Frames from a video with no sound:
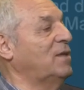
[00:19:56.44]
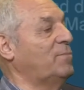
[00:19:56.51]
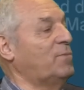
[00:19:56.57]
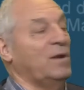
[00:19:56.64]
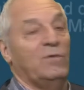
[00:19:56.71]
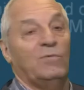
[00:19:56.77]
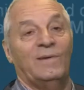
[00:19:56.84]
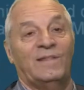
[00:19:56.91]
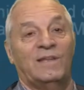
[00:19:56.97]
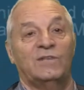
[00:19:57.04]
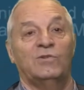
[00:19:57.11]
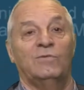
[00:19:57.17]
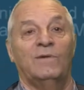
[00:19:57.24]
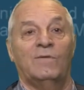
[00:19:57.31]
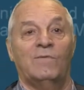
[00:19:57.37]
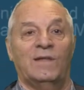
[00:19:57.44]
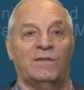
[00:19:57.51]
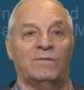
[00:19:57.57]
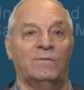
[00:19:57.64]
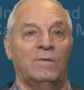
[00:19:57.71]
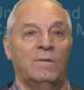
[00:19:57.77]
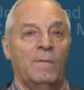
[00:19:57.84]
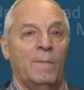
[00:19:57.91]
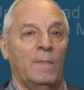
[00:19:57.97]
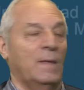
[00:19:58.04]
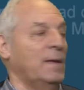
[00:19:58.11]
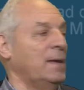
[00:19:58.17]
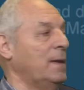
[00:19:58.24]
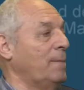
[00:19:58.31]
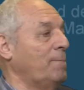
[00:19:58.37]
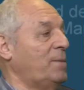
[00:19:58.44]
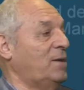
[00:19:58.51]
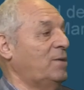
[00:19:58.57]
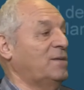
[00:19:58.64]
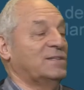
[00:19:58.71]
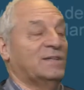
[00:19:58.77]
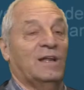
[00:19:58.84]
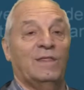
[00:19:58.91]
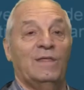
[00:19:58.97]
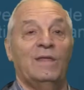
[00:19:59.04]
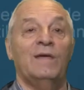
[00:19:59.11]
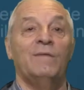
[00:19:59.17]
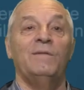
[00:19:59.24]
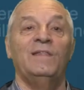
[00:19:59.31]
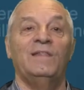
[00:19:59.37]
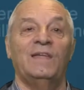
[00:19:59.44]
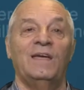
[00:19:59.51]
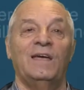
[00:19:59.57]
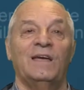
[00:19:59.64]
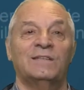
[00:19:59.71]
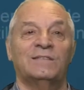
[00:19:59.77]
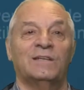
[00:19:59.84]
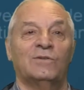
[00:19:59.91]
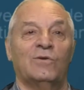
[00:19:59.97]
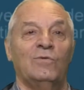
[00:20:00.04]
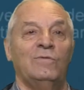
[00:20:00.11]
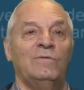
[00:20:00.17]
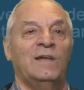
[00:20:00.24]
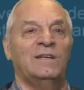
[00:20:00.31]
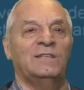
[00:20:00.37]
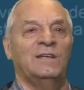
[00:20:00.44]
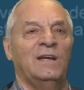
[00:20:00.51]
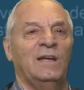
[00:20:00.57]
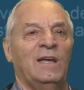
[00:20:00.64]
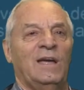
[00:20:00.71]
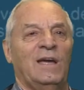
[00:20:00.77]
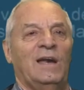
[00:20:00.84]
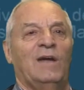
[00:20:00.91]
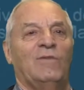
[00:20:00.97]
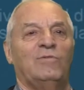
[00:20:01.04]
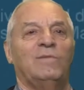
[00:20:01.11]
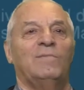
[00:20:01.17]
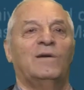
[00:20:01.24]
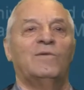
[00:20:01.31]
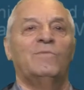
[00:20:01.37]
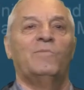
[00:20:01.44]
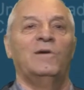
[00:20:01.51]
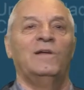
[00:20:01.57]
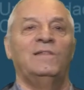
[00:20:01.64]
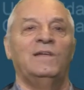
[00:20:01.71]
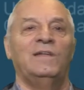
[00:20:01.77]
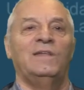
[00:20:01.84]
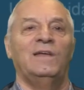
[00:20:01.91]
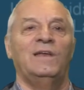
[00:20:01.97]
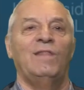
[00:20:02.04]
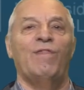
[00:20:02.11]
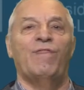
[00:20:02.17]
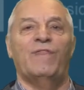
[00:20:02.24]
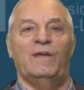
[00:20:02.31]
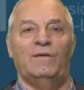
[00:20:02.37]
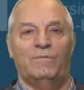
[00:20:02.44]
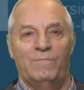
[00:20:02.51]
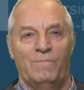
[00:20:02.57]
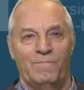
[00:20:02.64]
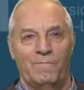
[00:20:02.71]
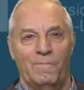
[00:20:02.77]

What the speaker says: that no linear combination of vectors that have the last component 0, will produce x5 equal to